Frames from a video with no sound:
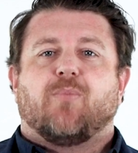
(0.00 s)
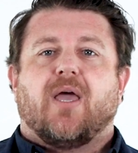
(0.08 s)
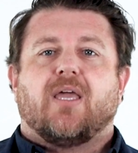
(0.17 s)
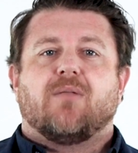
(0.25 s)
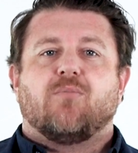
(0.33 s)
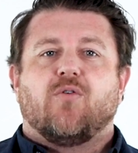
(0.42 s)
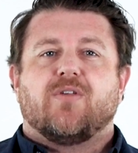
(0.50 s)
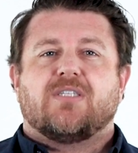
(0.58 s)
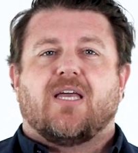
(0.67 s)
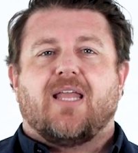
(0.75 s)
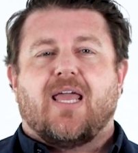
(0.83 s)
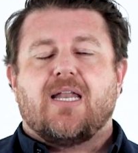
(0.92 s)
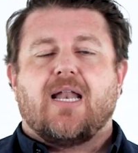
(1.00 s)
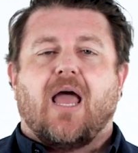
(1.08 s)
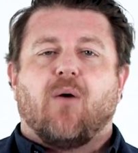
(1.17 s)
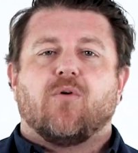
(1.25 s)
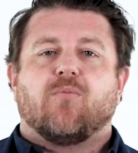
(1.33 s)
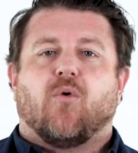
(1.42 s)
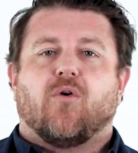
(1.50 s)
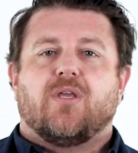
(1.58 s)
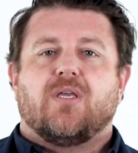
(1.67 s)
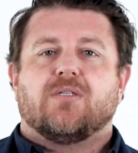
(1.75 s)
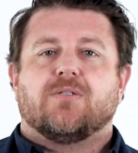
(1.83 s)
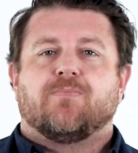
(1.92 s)
so your pet can move its head in and out with more
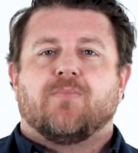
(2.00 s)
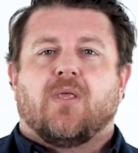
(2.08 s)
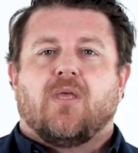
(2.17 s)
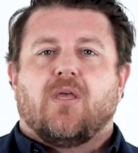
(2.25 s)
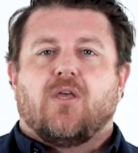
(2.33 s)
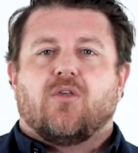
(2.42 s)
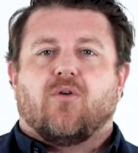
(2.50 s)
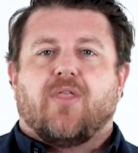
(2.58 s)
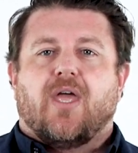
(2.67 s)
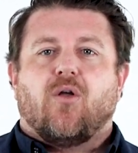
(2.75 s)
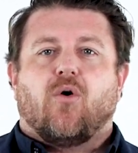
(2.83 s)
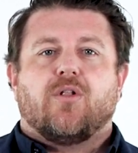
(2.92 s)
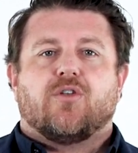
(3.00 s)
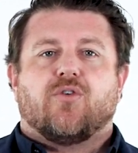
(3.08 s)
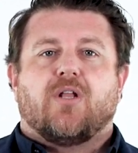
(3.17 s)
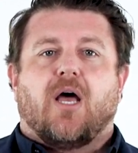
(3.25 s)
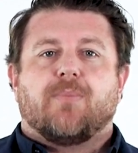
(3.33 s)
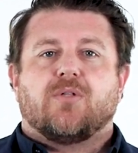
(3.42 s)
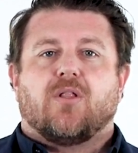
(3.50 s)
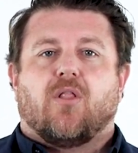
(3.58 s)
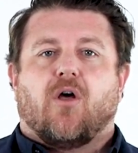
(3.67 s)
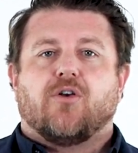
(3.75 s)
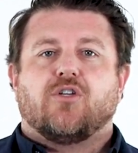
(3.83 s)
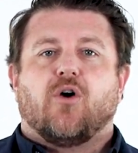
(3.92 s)
ease. You'll then hold a treat up to the
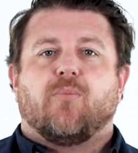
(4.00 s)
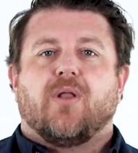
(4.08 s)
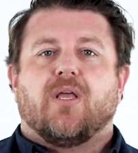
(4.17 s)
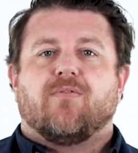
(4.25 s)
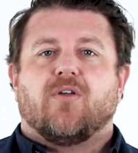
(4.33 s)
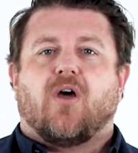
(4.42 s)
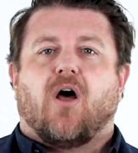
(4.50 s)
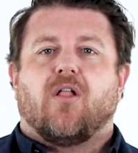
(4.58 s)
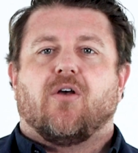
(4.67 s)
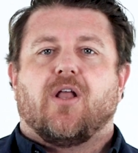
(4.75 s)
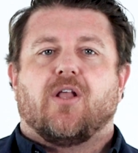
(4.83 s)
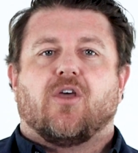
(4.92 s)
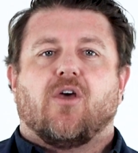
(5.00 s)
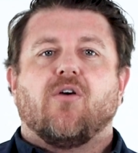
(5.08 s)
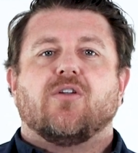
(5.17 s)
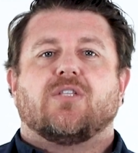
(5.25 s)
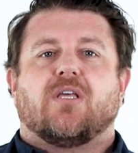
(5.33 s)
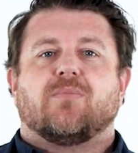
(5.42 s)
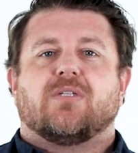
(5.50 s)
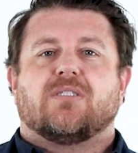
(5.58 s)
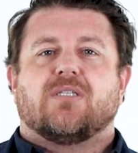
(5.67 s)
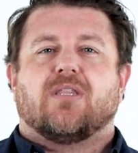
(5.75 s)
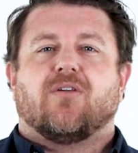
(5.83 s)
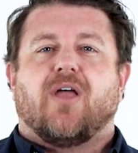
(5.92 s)
large opening of the collar and encourage them to
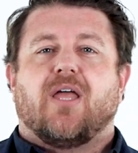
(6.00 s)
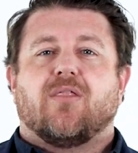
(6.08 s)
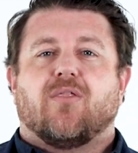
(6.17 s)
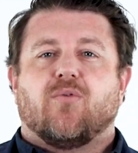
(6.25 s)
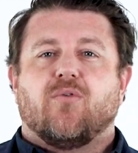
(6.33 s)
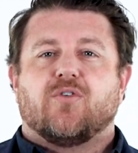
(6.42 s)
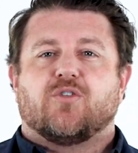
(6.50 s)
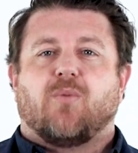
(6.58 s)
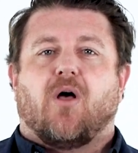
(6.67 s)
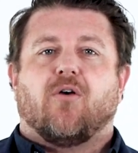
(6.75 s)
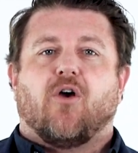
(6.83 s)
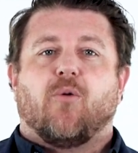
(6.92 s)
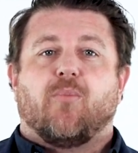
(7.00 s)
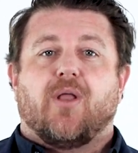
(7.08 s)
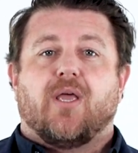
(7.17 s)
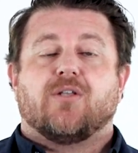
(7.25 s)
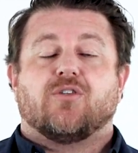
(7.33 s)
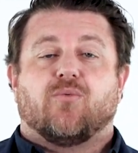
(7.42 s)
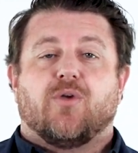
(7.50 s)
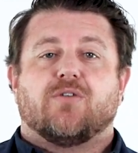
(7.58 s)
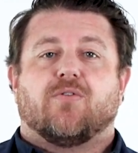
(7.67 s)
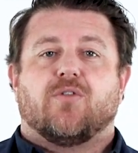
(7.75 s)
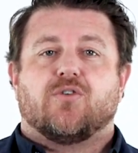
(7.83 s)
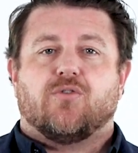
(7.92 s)
stick their head through the smaller opening to reach
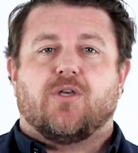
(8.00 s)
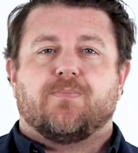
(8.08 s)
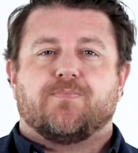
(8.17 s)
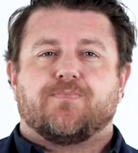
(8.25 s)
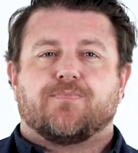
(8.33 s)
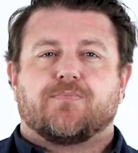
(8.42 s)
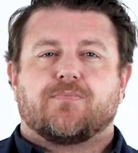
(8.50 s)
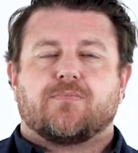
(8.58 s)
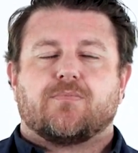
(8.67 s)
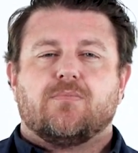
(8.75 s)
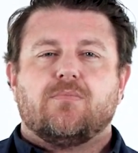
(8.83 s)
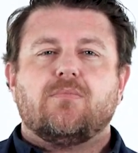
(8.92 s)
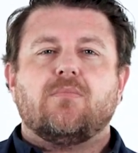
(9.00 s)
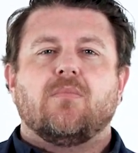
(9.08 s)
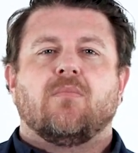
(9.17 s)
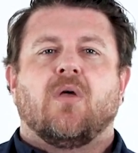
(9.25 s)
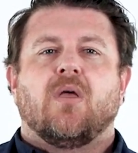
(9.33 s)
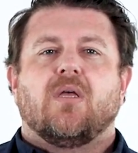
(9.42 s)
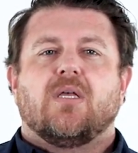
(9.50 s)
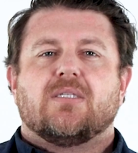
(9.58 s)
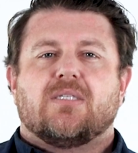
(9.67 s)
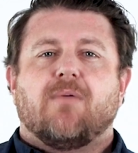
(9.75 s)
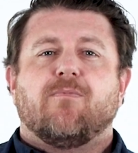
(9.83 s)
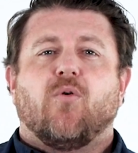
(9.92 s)
for the treat.
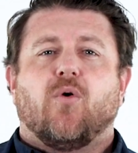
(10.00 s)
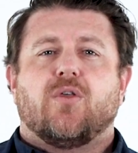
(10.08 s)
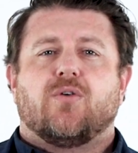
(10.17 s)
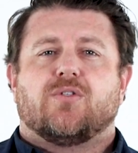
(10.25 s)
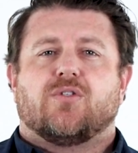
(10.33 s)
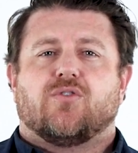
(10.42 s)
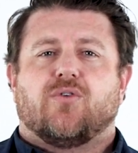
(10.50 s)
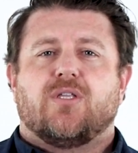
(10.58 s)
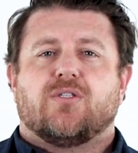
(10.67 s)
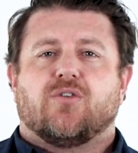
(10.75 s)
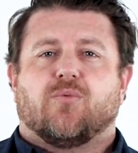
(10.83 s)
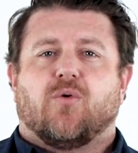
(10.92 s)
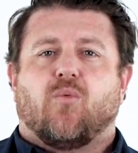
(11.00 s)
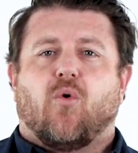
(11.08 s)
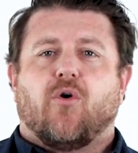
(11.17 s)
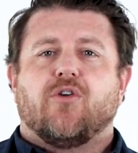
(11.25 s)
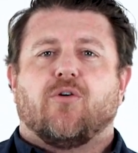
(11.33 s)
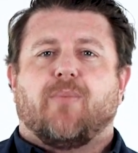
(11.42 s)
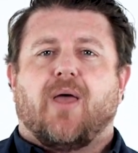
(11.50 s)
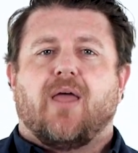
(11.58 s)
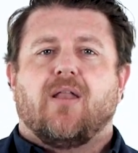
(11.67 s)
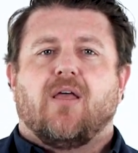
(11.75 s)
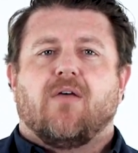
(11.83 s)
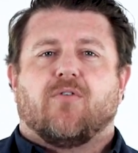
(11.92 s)
Step 4 uses treats to reward your
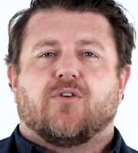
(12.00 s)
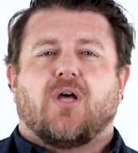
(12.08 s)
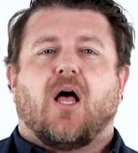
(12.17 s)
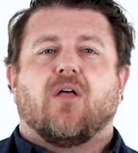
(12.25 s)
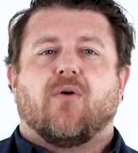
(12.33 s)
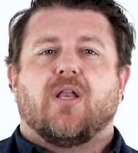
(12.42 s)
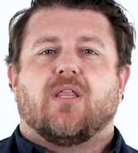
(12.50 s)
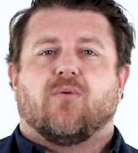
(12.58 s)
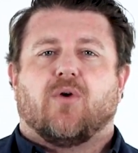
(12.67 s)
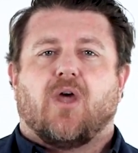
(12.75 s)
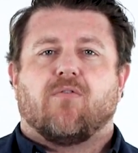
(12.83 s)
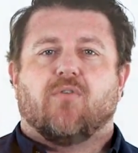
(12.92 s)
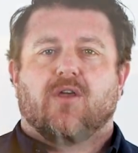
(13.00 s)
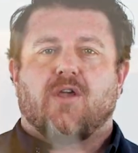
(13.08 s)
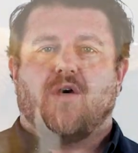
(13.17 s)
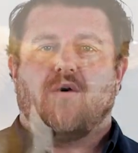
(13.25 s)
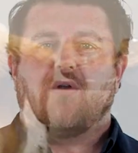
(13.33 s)
pet for tolerating the recovery